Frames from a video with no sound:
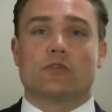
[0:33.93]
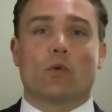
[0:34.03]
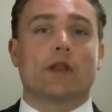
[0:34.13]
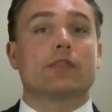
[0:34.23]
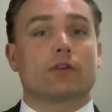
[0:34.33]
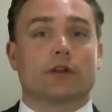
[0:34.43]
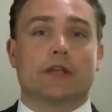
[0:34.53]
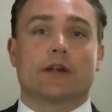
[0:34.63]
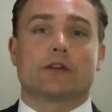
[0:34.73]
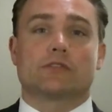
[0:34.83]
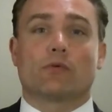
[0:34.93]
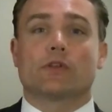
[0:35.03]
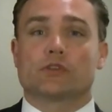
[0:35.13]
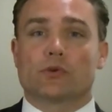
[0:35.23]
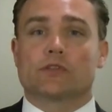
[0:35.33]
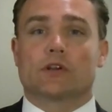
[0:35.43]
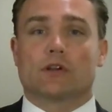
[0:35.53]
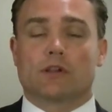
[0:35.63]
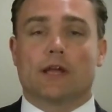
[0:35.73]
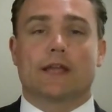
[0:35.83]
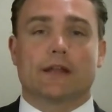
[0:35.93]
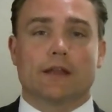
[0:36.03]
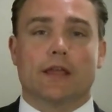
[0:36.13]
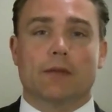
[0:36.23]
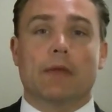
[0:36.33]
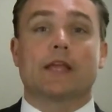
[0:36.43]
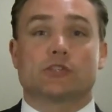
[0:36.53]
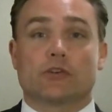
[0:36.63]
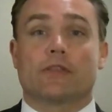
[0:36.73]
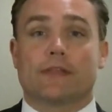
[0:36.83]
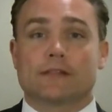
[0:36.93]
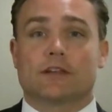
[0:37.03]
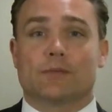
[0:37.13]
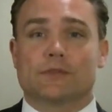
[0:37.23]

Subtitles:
20, 30 years of what Detroit's going to look like and making sure that that's going to